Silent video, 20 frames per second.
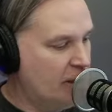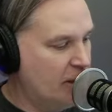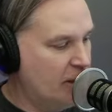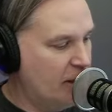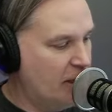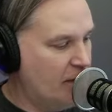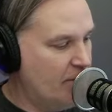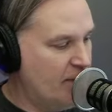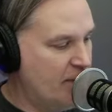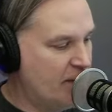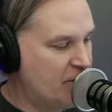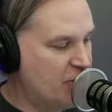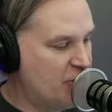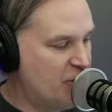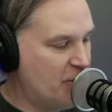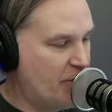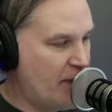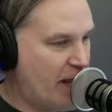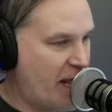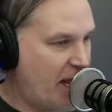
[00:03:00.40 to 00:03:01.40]
Miss
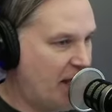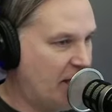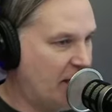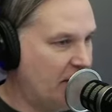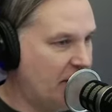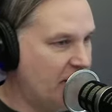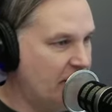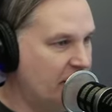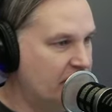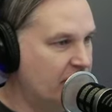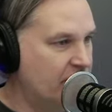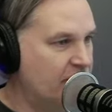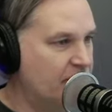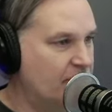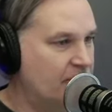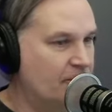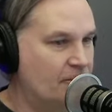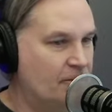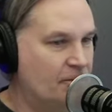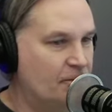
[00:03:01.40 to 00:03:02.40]
Japan,
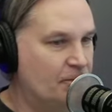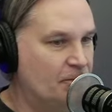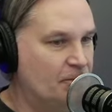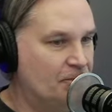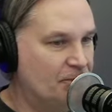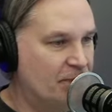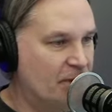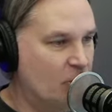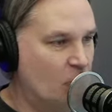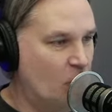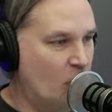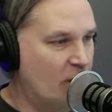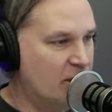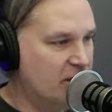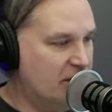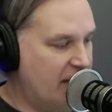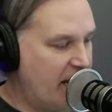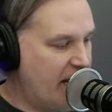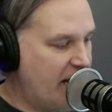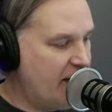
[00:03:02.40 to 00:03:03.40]
was
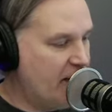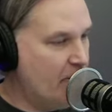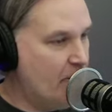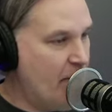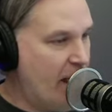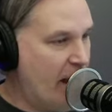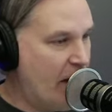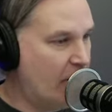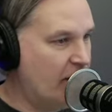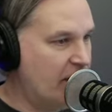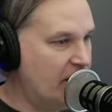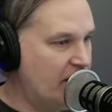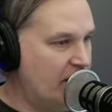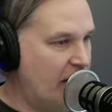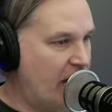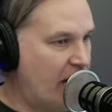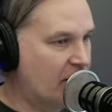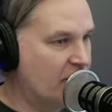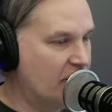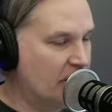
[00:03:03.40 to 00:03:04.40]
dating a married
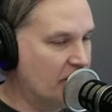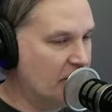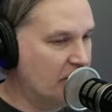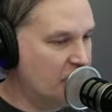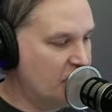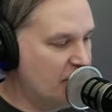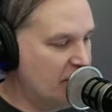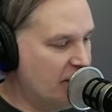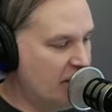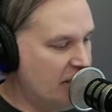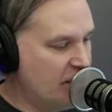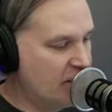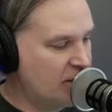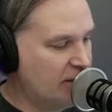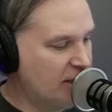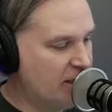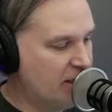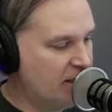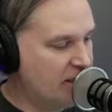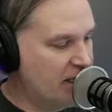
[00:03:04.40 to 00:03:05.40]
doctor. And she
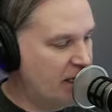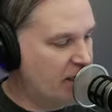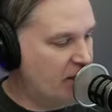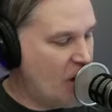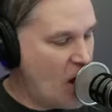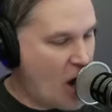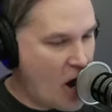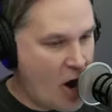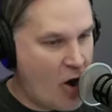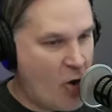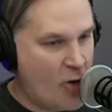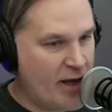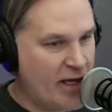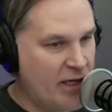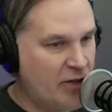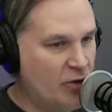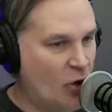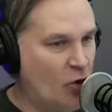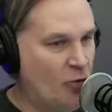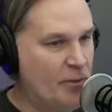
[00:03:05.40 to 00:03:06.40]
initially said no. He
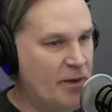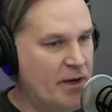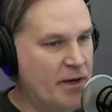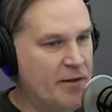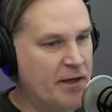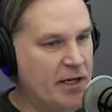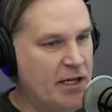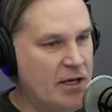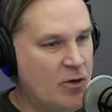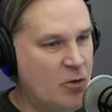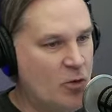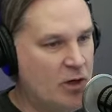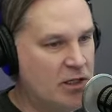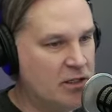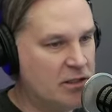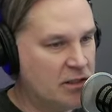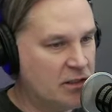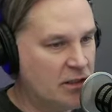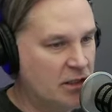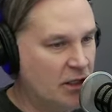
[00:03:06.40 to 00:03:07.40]
told me that he
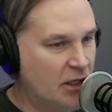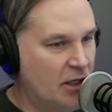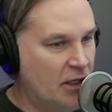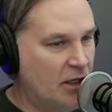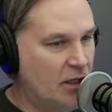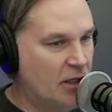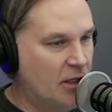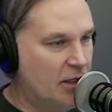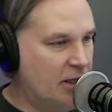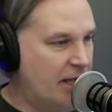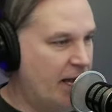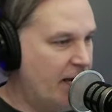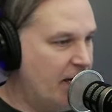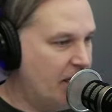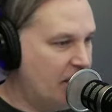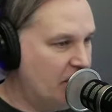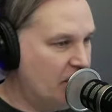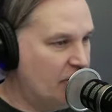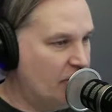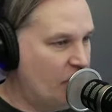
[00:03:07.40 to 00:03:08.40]
was
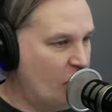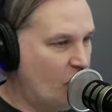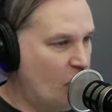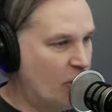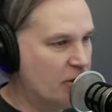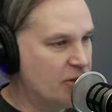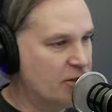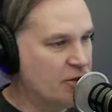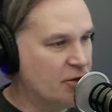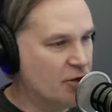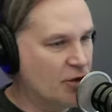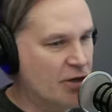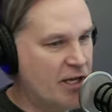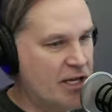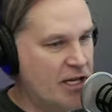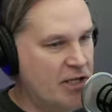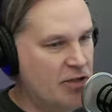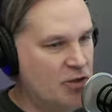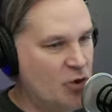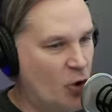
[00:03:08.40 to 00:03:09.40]
getting divorced, or
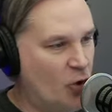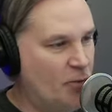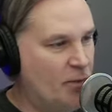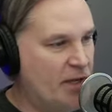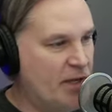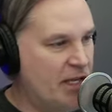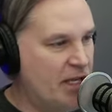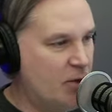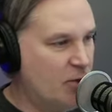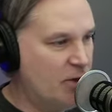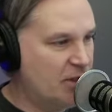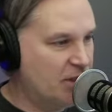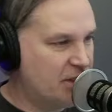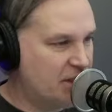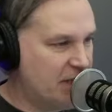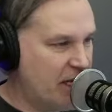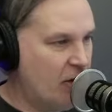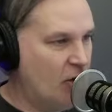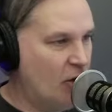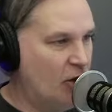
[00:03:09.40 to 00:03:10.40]
he told me he was
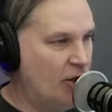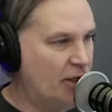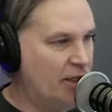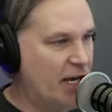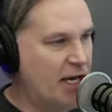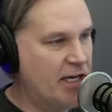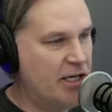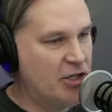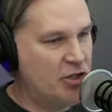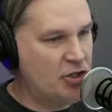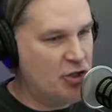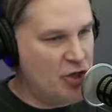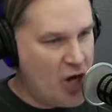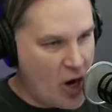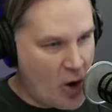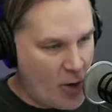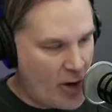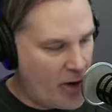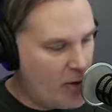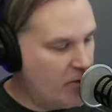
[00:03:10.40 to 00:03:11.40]
single and I didn't
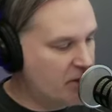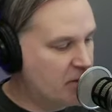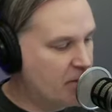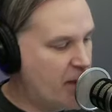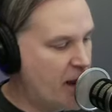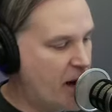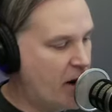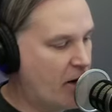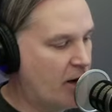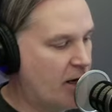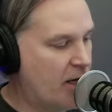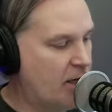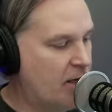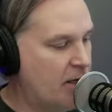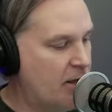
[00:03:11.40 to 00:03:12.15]
know he was married.